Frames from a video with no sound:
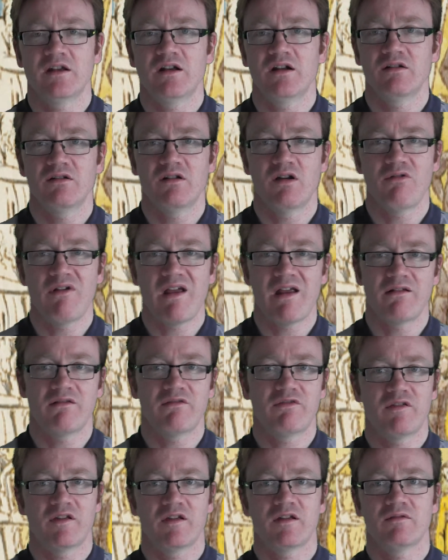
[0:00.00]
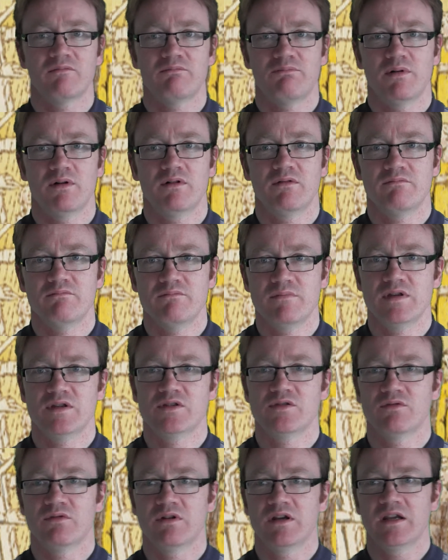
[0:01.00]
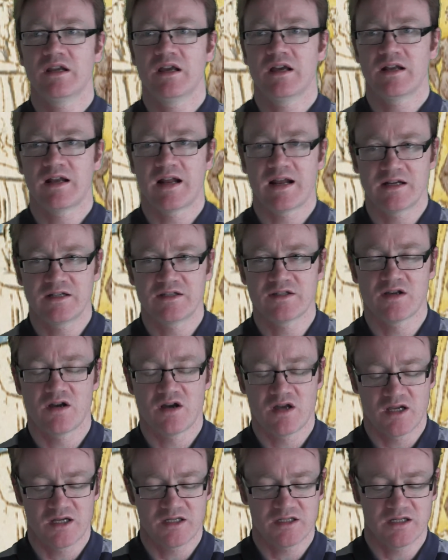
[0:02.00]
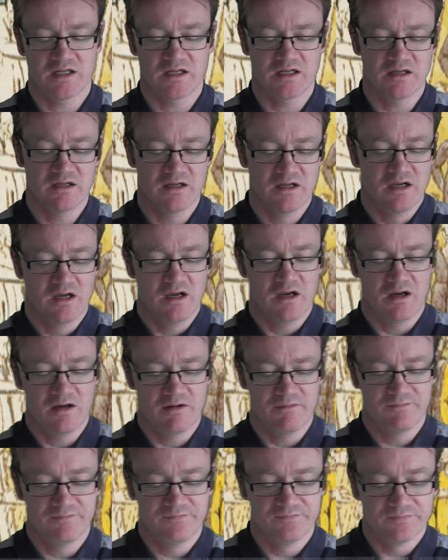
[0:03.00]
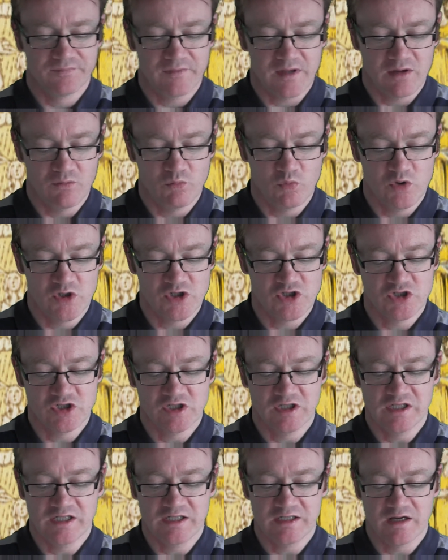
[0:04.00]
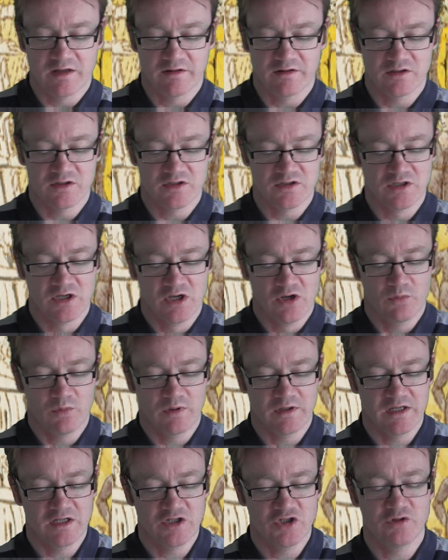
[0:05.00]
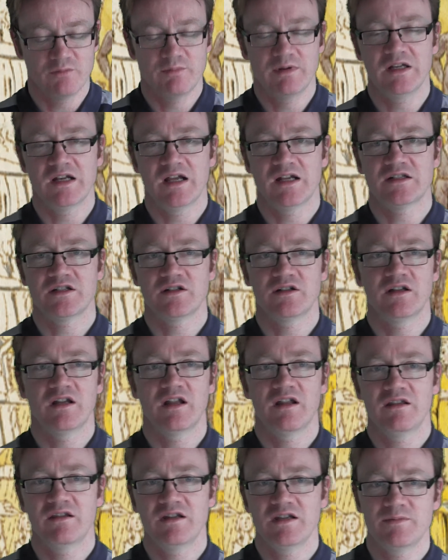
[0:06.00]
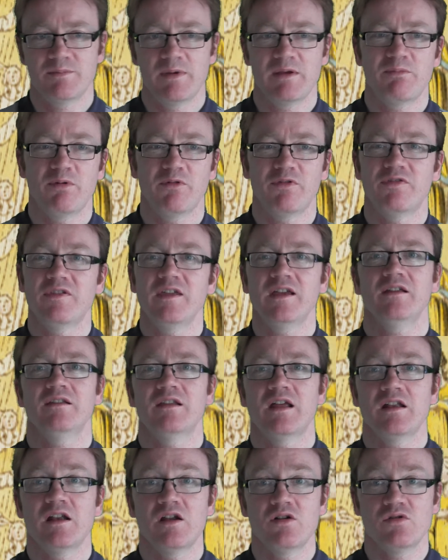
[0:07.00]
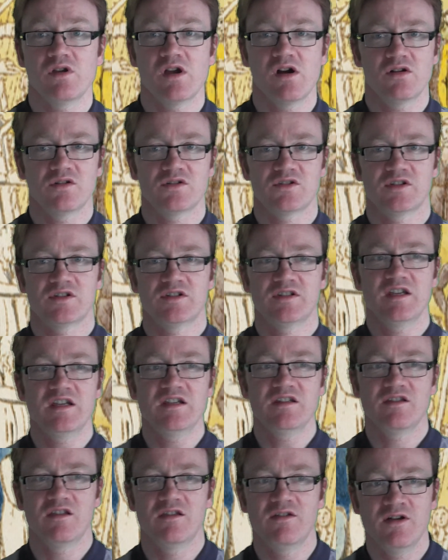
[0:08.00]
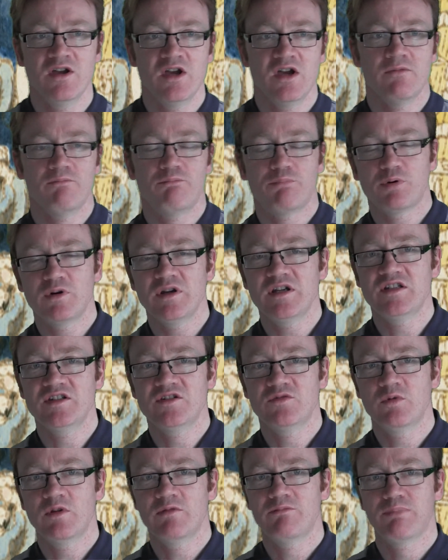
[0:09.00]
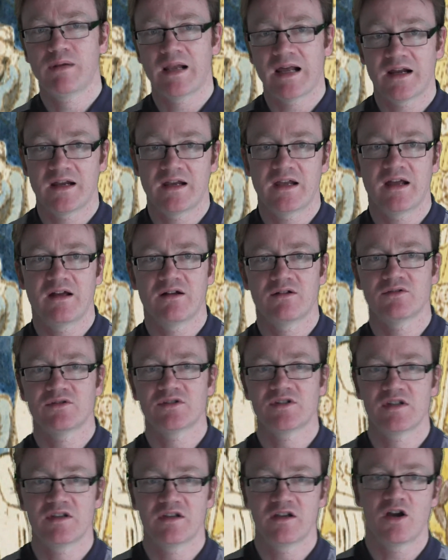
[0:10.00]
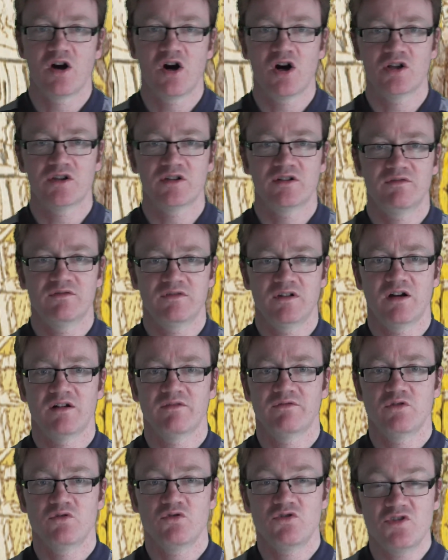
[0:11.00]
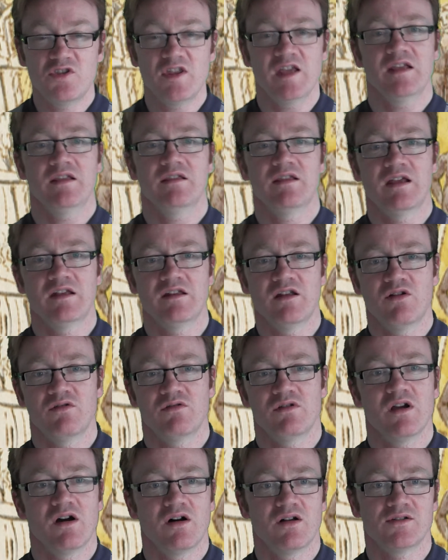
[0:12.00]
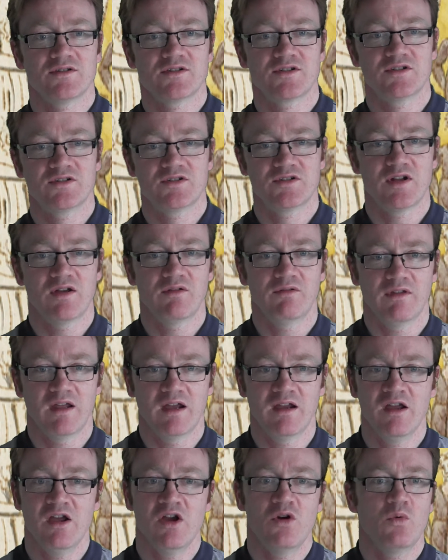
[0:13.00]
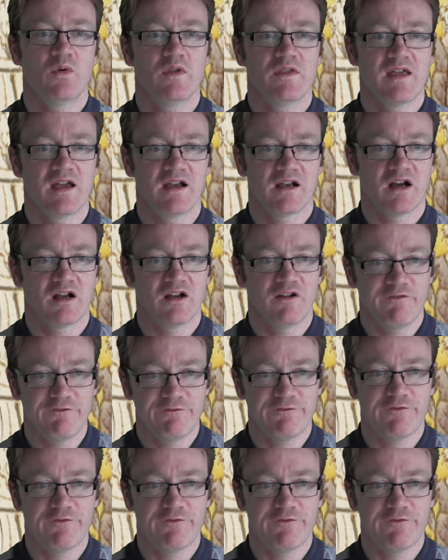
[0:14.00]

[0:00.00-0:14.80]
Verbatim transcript: They don't know anything but misery and anxiety. Um, and wish to lead others when they should be led. And, and, these people think they know the answers. These are the priests with black gowns in the Garden of Love who think they know the answers, don't they? With their kind of